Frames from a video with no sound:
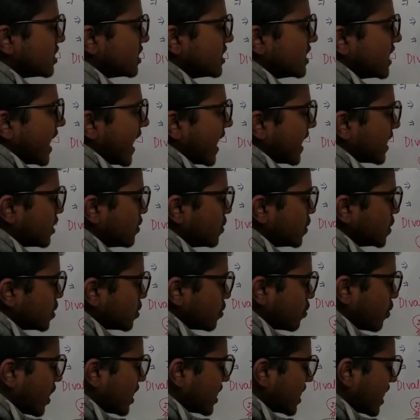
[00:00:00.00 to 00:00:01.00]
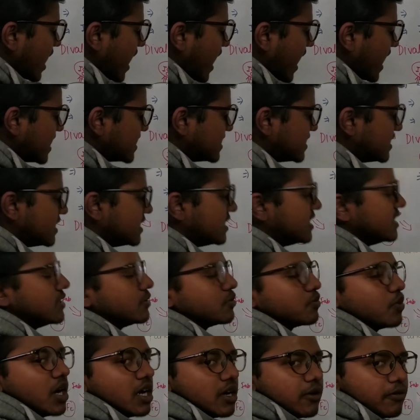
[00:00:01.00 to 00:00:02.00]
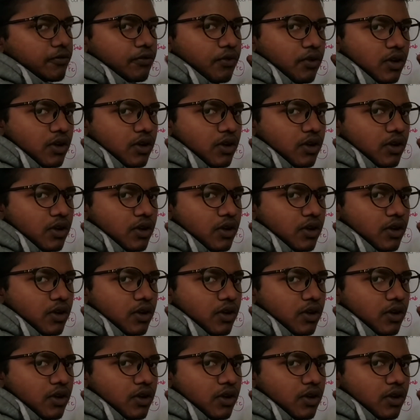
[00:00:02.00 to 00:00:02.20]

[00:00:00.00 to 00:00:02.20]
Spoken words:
react with what? IgD. What?